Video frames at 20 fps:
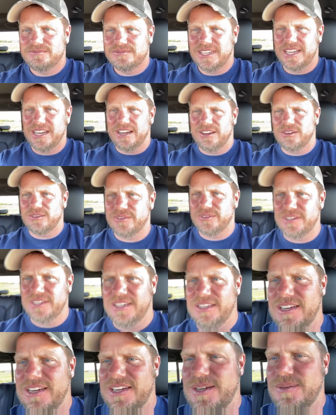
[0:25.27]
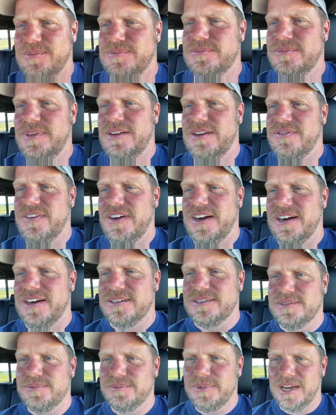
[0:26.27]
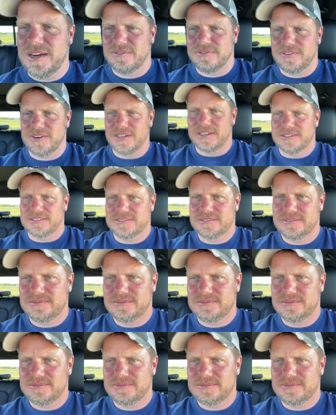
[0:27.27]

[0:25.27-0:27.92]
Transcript: And I look really like I'm on fire. I'm not on fire.